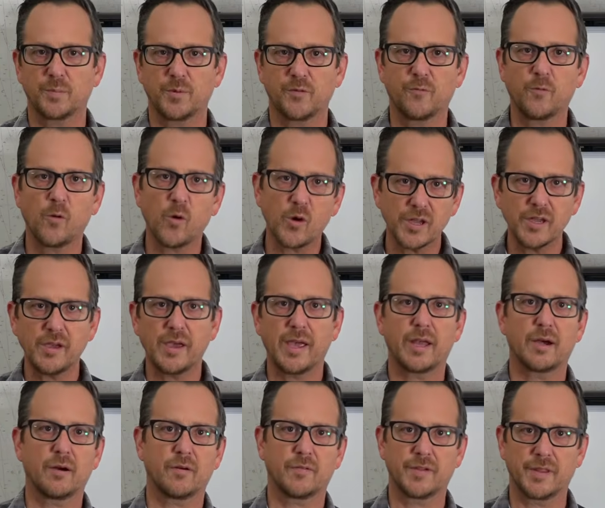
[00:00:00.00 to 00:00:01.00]
Before you
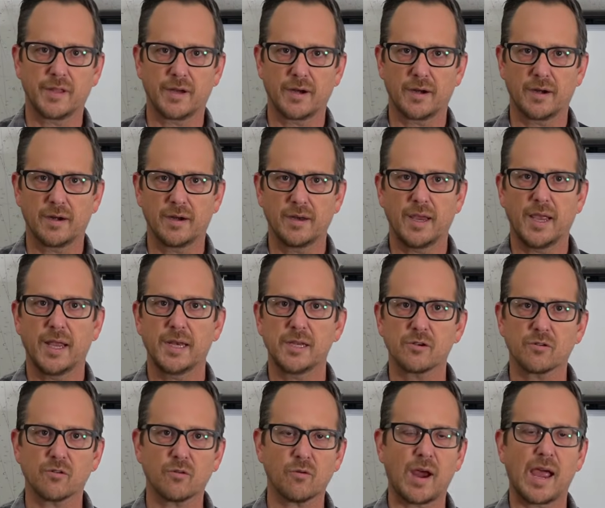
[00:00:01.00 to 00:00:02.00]
head over there and
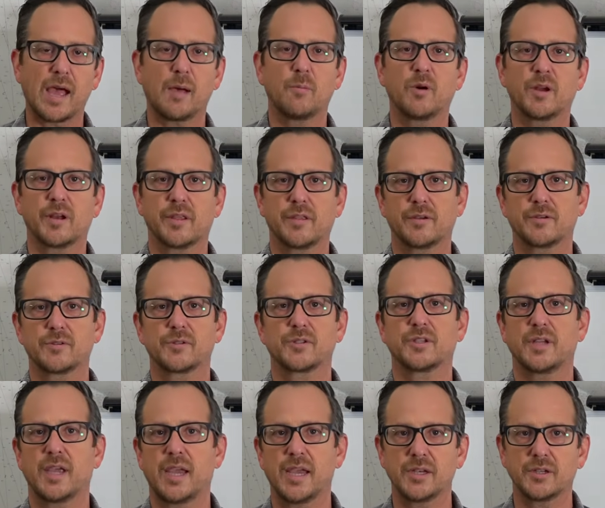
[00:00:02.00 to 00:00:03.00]
you grab one of
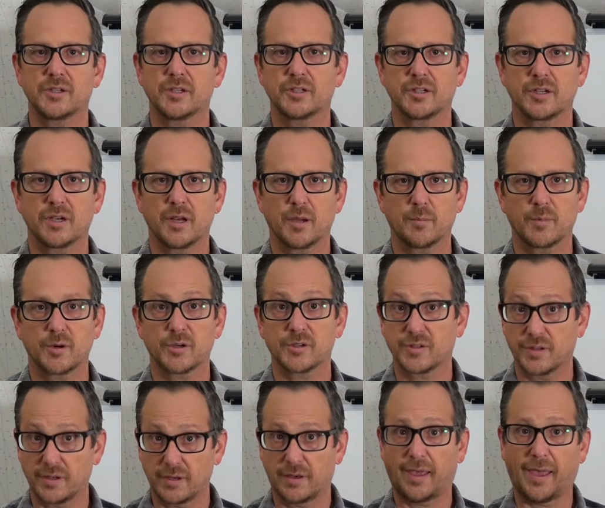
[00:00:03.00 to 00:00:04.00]
those 8-digit
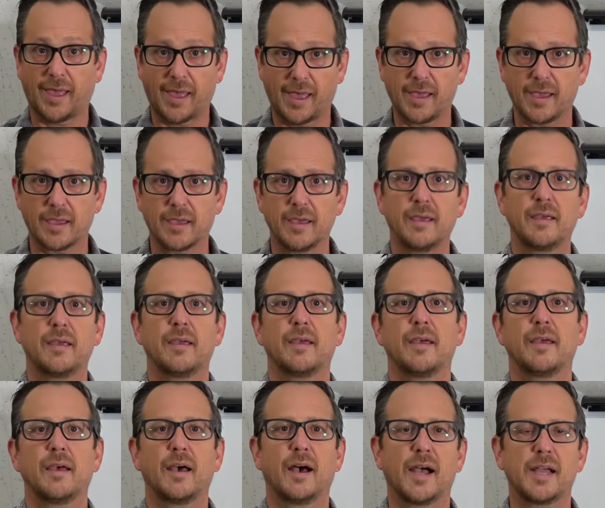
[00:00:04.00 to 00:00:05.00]
numbers, the tag,
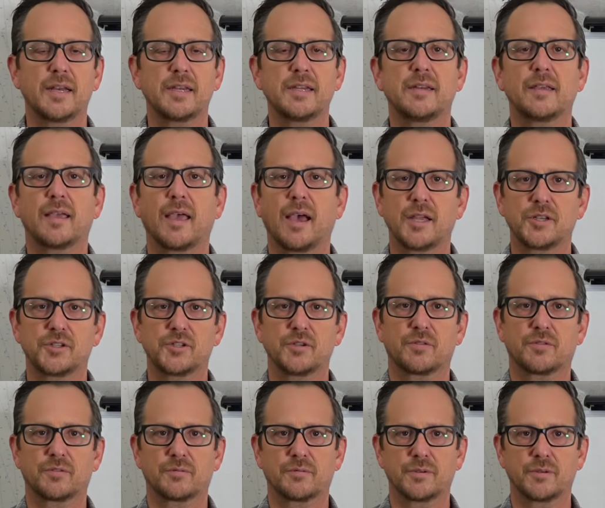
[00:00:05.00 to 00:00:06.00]
I need to guide you
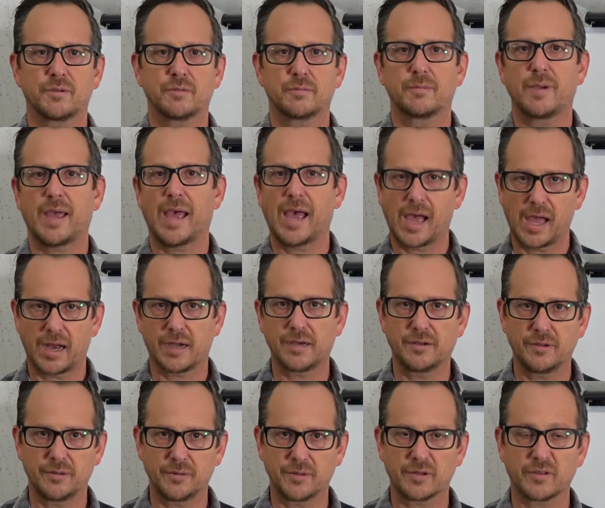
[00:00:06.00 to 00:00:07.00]
through how to
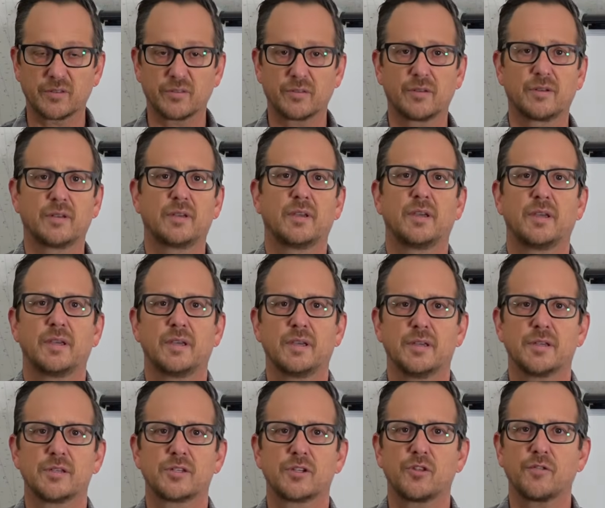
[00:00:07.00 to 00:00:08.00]
do this.
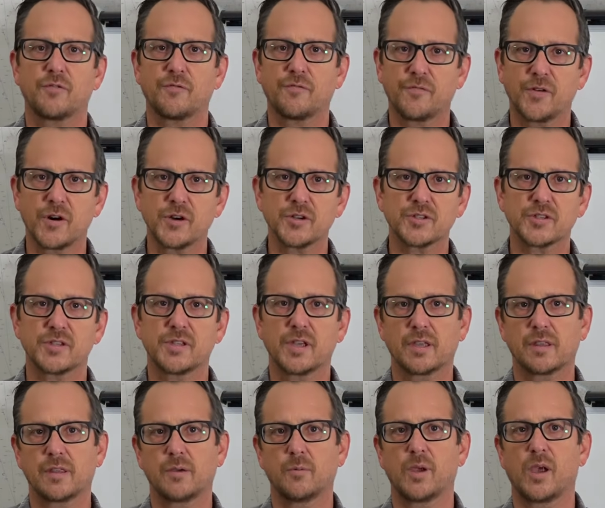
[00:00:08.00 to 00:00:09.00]
So the first
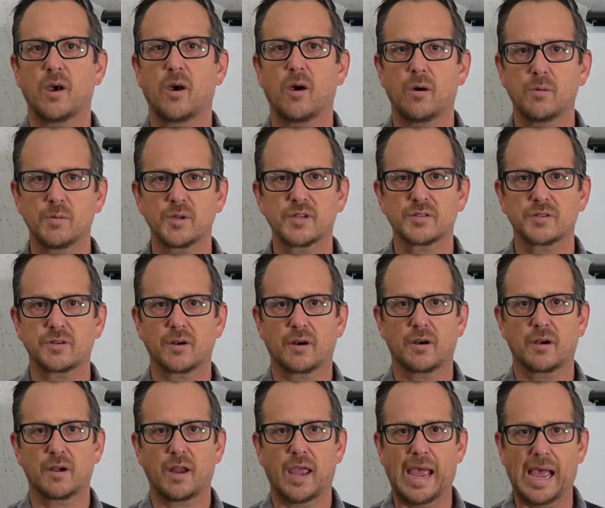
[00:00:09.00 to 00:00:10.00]
thing that we always
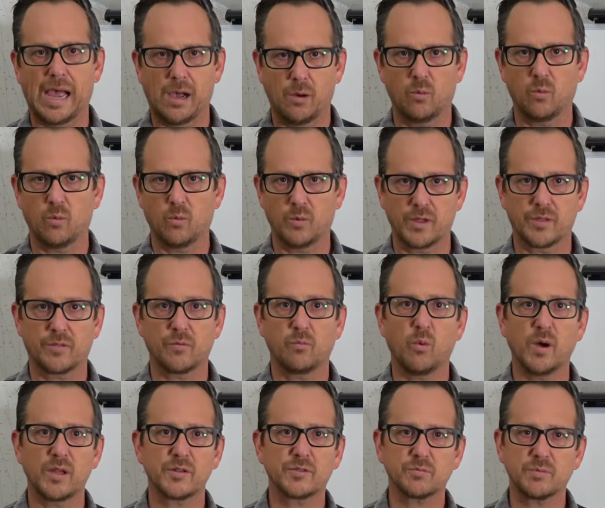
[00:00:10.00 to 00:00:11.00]
start out with,
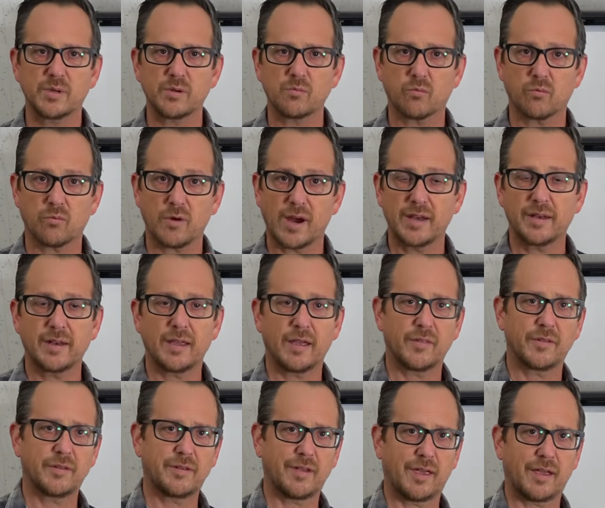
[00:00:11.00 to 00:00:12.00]
once we write down
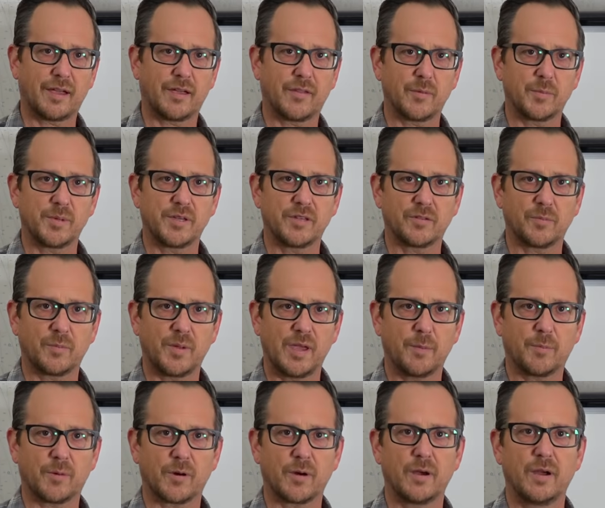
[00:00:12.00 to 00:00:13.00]
the tag on the piece of
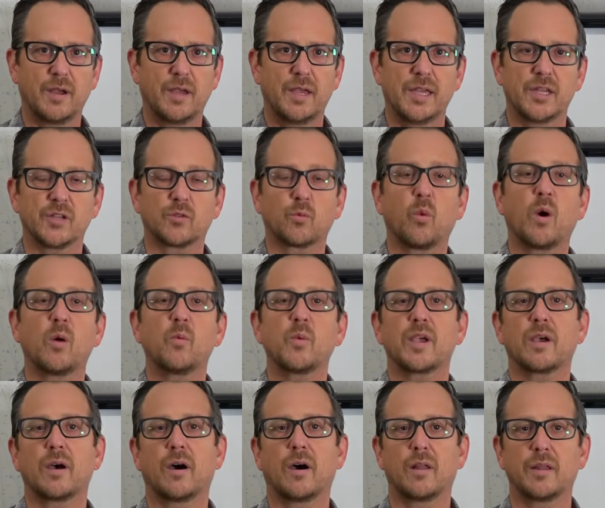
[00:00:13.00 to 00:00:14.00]
paper, is what we
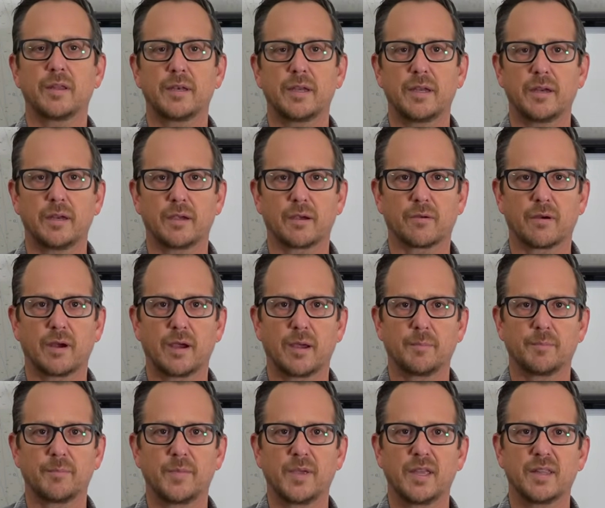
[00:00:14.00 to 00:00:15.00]
call an
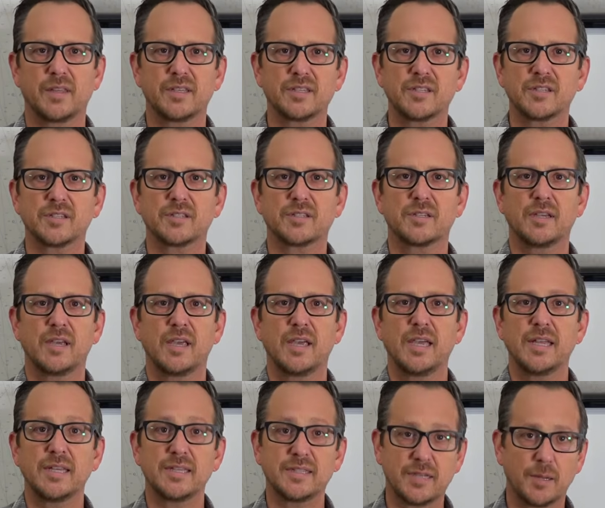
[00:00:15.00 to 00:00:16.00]
ideogram. And this is
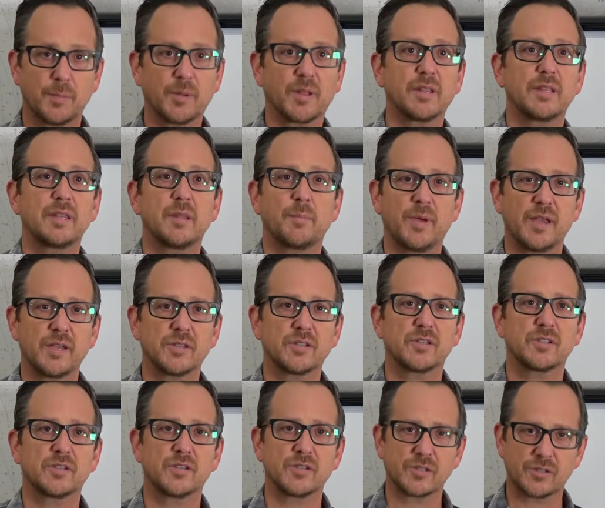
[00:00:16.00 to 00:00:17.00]
typically the
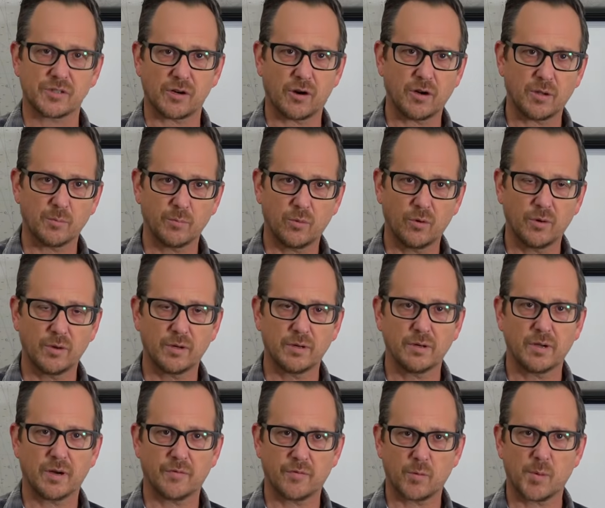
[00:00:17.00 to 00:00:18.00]
basis and starting point
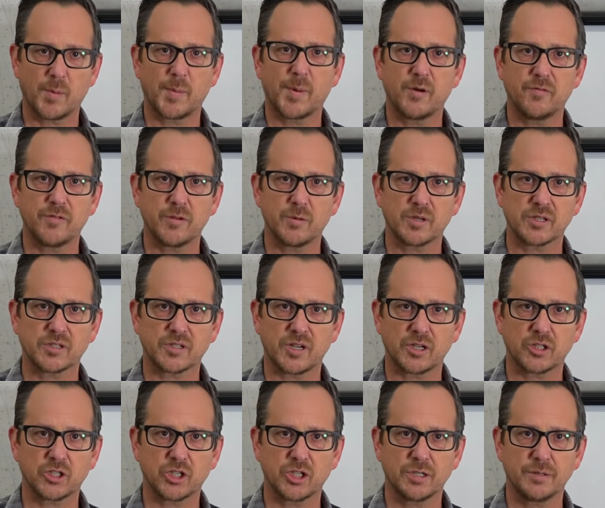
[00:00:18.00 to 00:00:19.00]
of a remote viewing
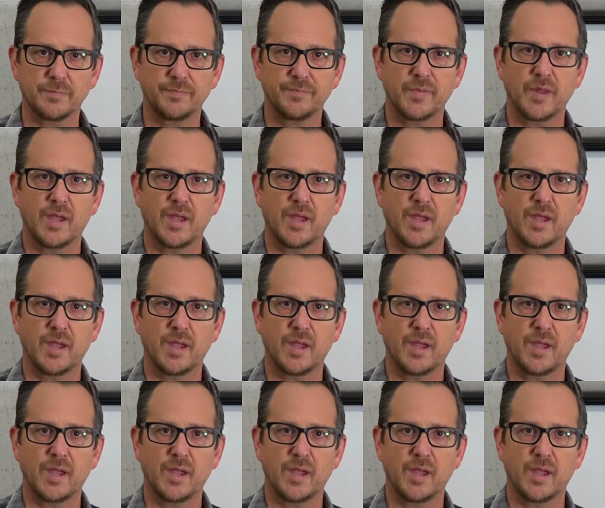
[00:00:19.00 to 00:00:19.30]
session.